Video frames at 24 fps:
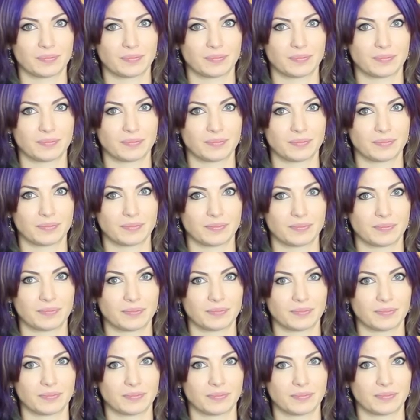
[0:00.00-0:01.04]

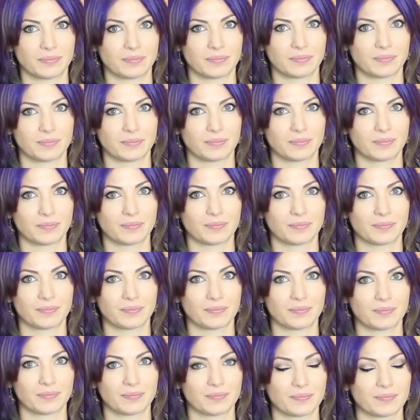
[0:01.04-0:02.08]

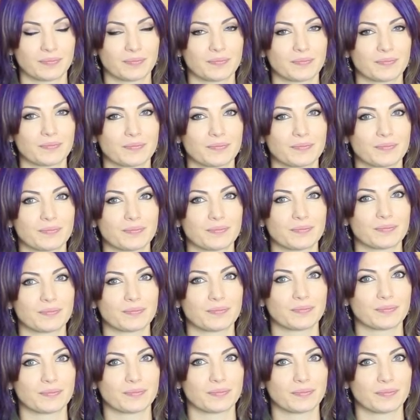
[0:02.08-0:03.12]

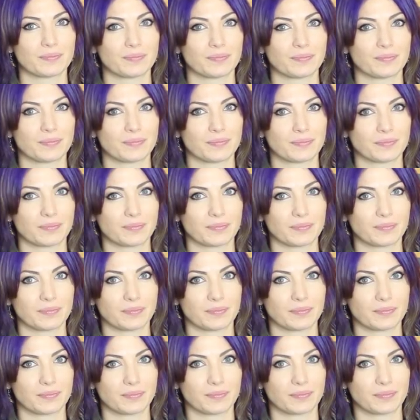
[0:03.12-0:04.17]

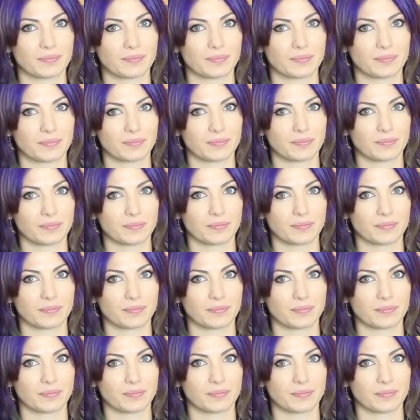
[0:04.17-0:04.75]
This person isn't speaking.